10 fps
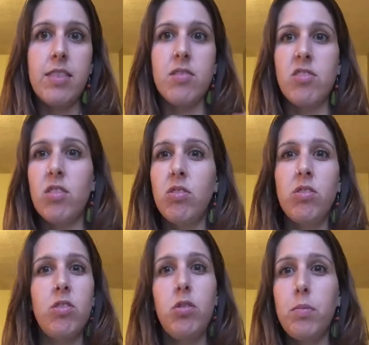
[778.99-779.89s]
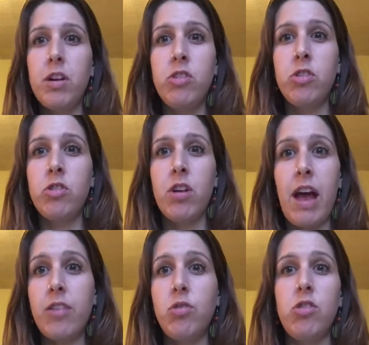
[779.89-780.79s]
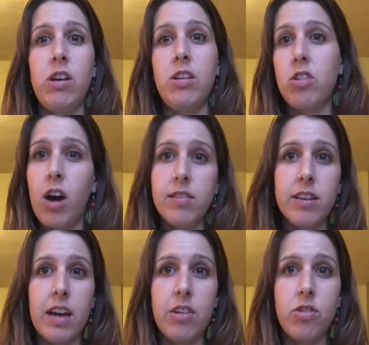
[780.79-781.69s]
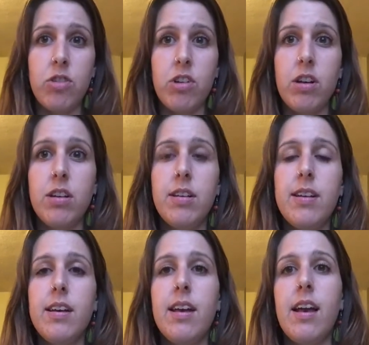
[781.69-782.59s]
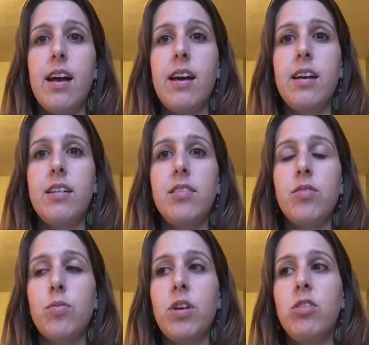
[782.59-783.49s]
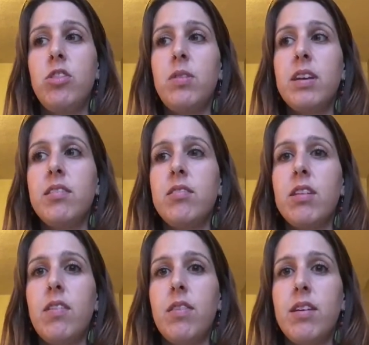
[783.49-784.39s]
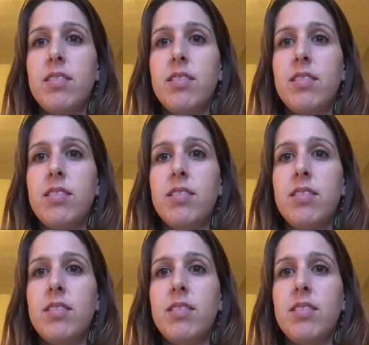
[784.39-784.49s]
There's still too much estrogen, toxic estrogen. And what you're doing is you're giving